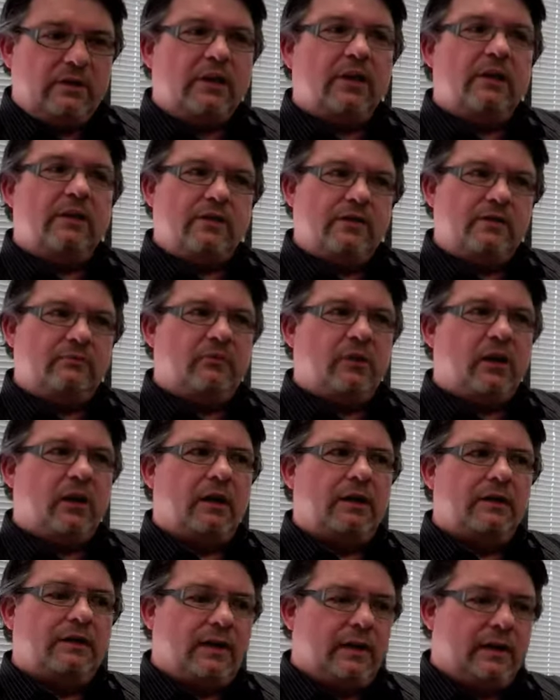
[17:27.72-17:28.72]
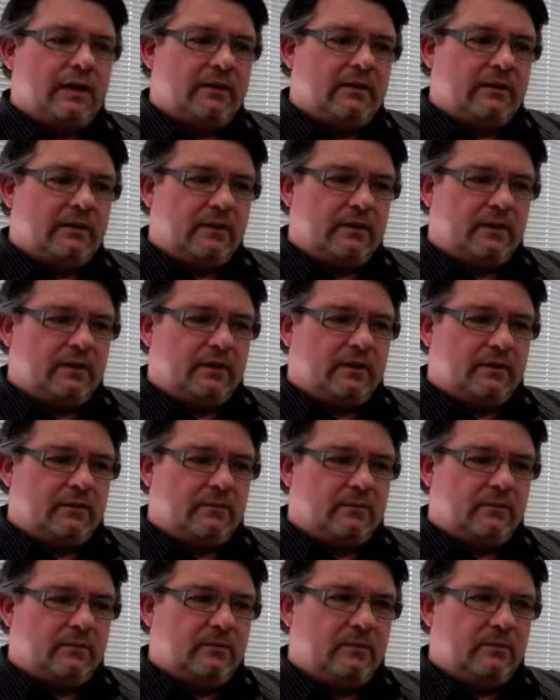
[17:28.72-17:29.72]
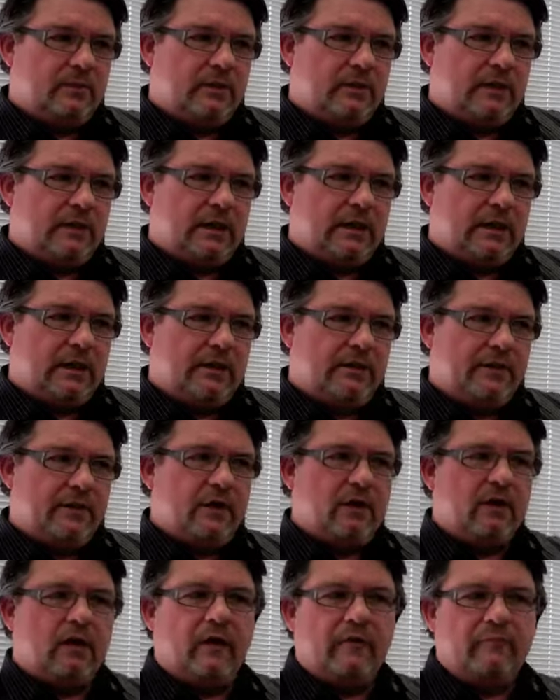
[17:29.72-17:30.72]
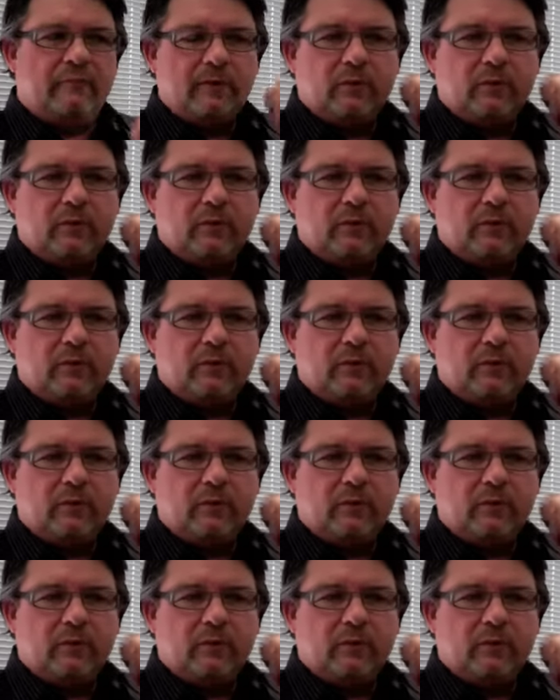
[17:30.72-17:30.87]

Yeah, you're right, and I've